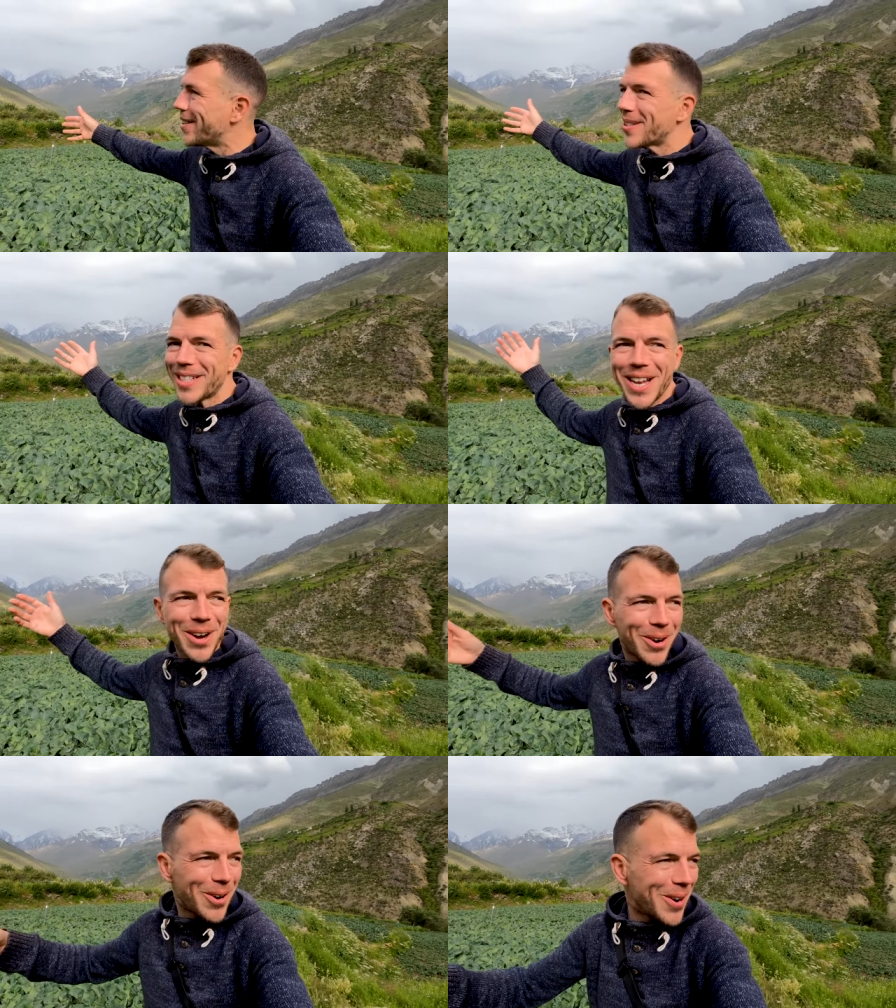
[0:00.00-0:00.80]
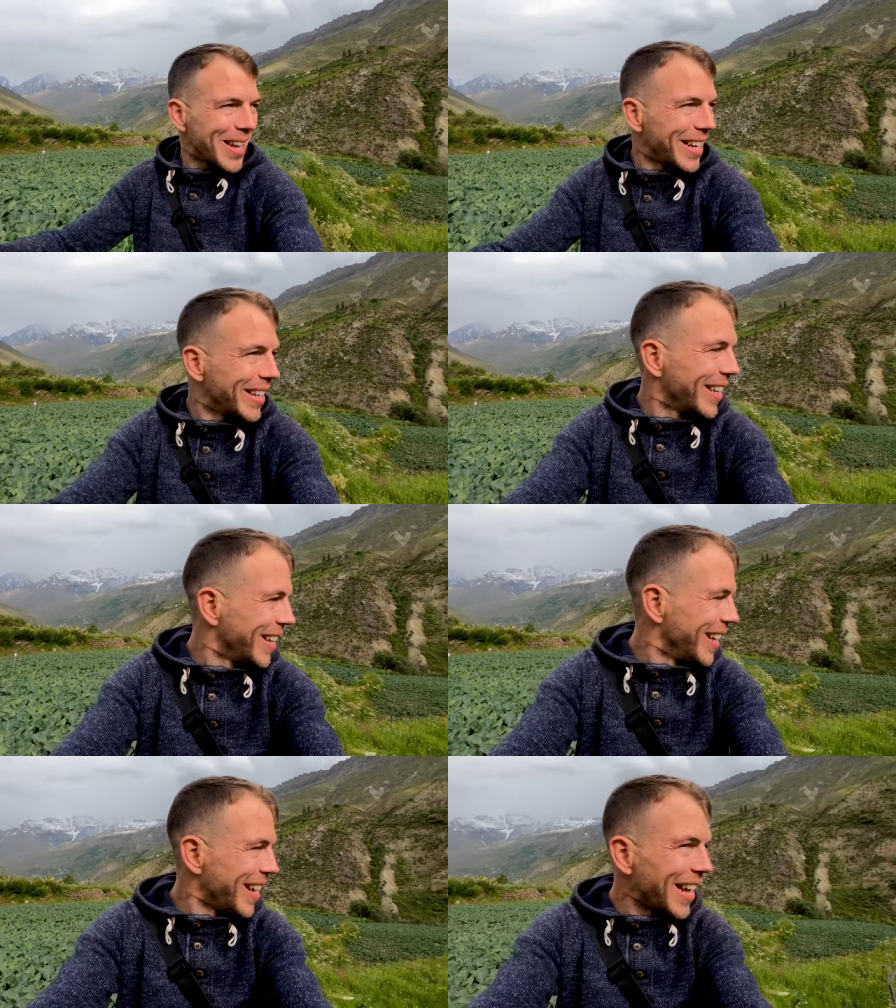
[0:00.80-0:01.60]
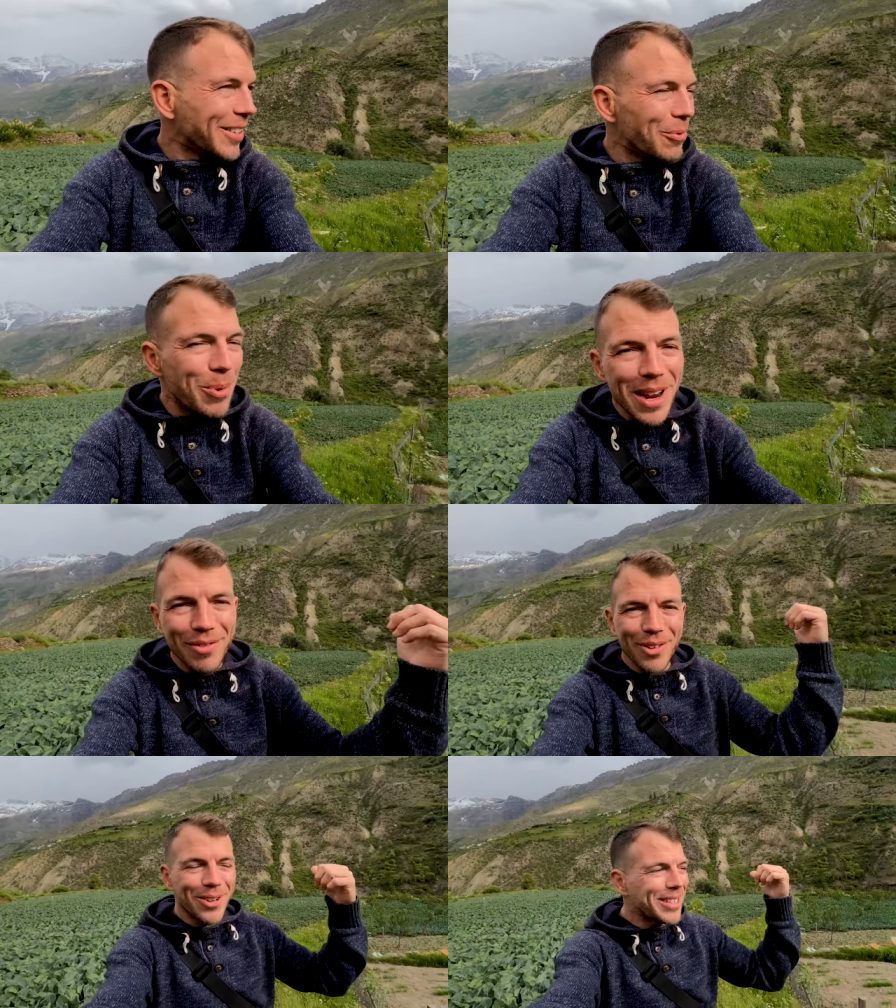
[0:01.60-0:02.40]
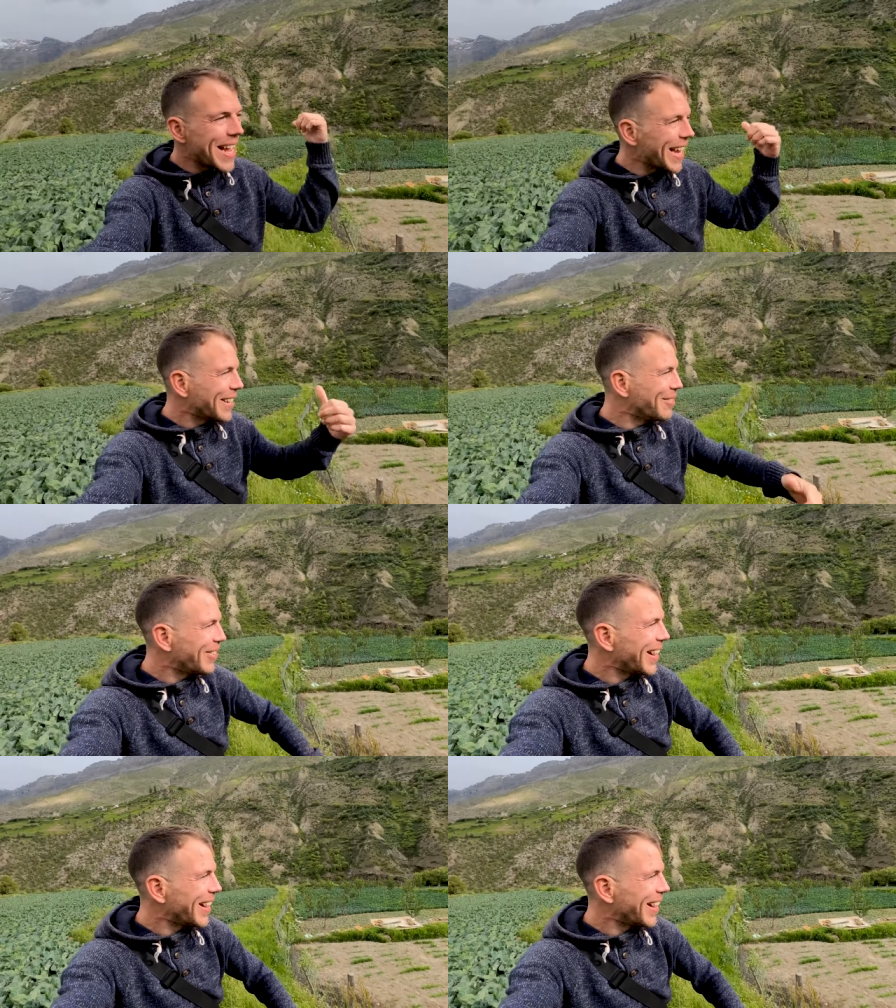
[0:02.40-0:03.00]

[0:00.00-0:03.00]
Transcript: and the snow and the river down the